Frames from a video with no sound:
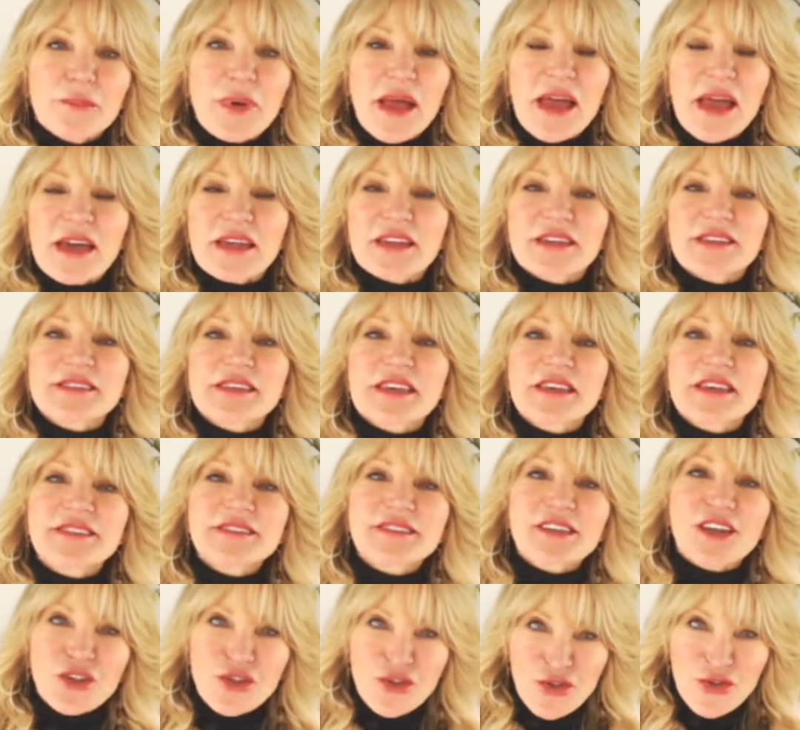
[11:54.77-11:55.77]
Panas
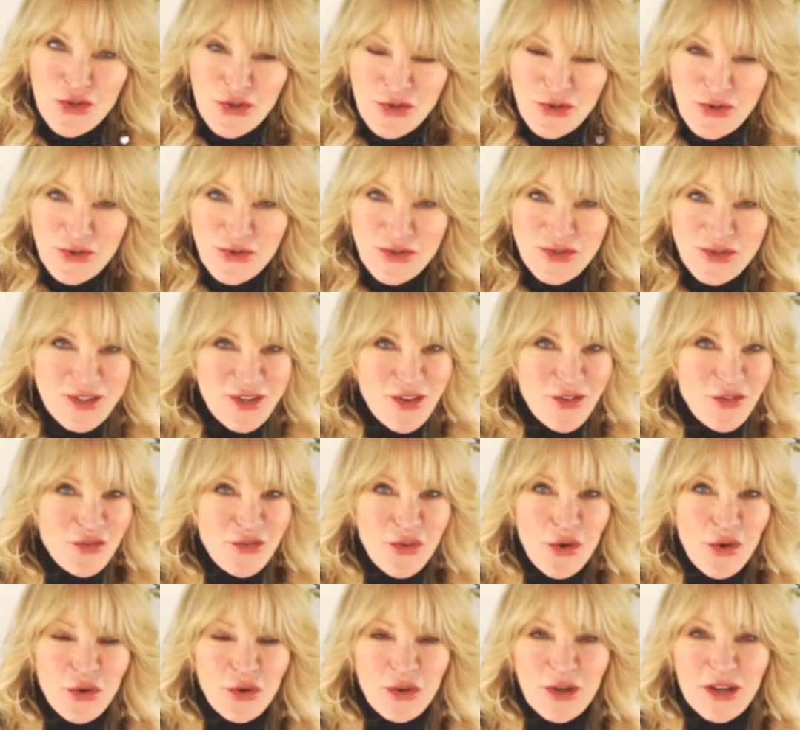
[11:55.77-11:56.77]
says, use
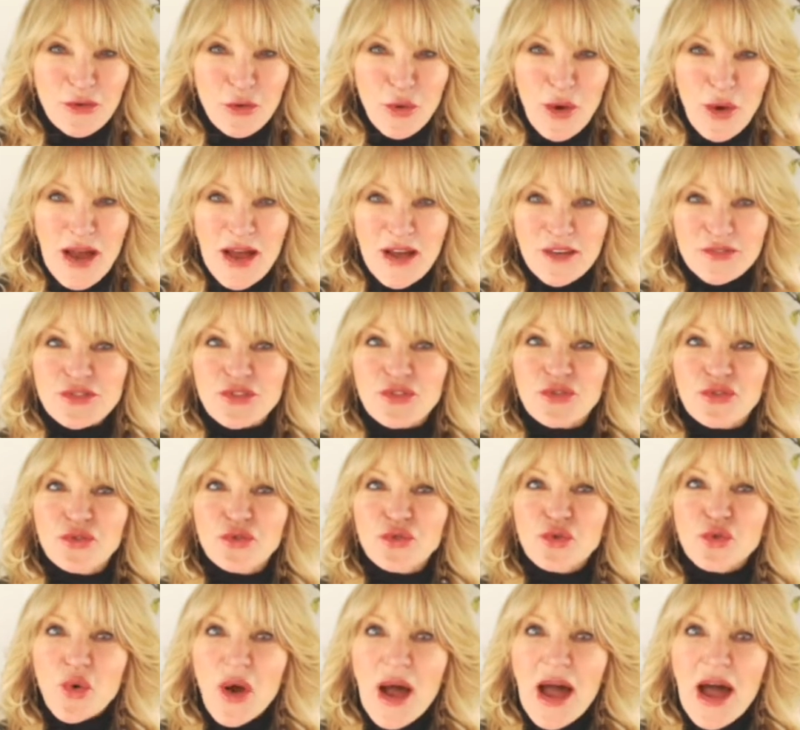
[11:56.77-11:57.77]
photographs
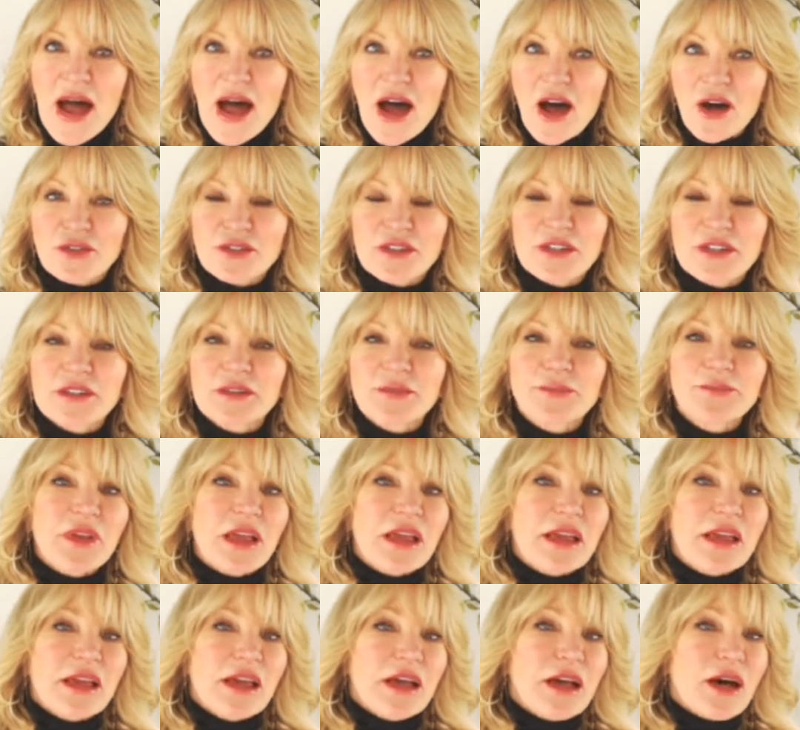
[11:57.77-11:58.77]
throughout,
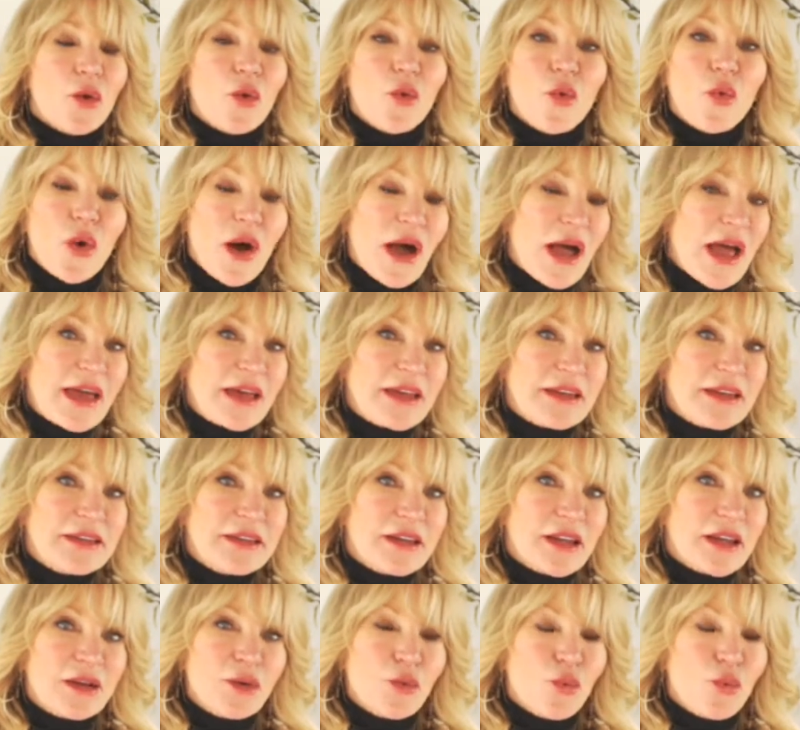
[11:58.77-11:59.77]
and